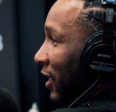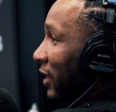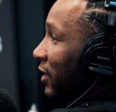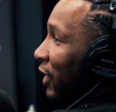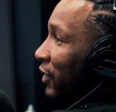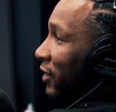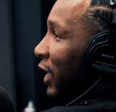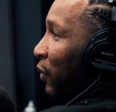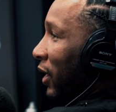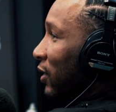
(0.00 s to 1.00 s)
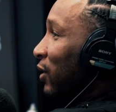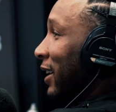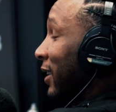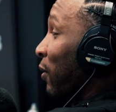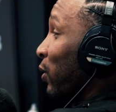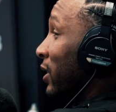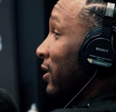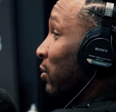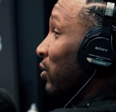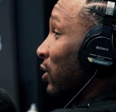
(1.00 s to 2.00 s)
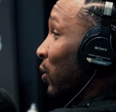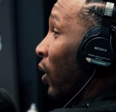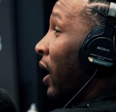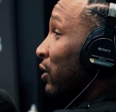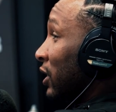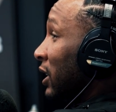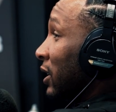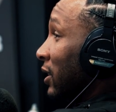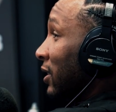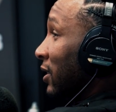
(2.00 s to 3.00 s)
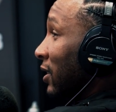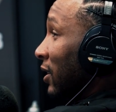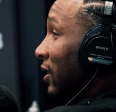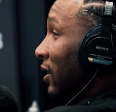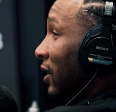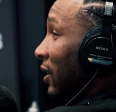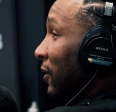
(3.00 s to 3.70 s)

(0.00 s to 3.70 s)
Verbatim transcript: He's sitting there just thinking about it too. Like, damn, we did some some wild shit. Yeah. Well, I